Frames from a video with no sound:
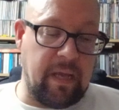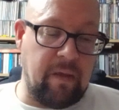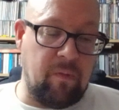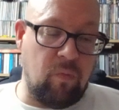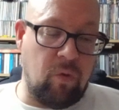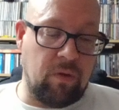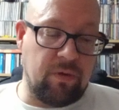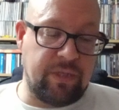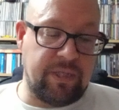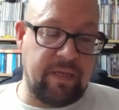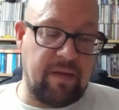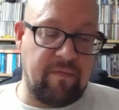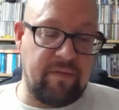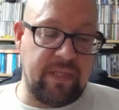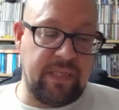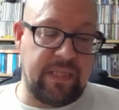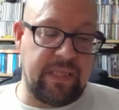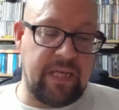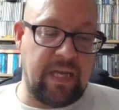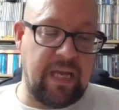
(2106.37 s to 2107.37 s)
he was
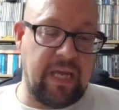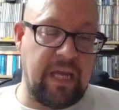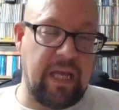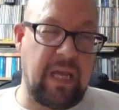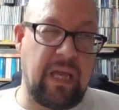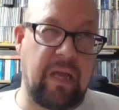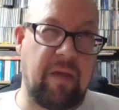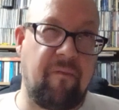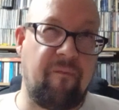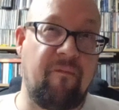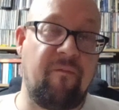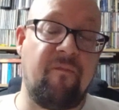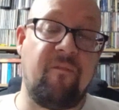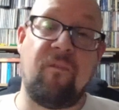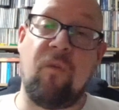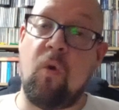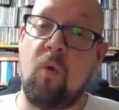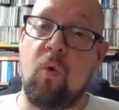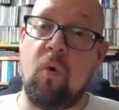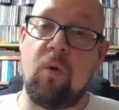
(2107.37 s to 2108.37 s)

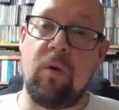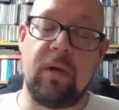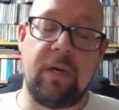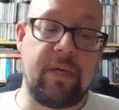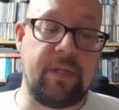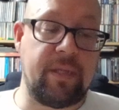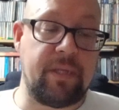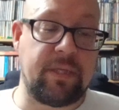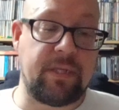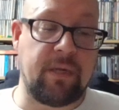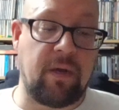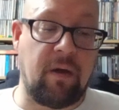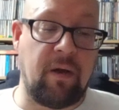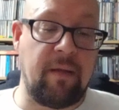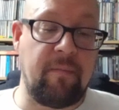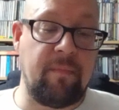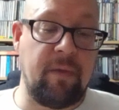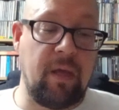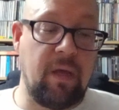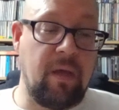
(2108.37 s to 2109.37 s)
74 at the
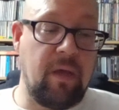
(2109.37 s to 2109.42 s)
time,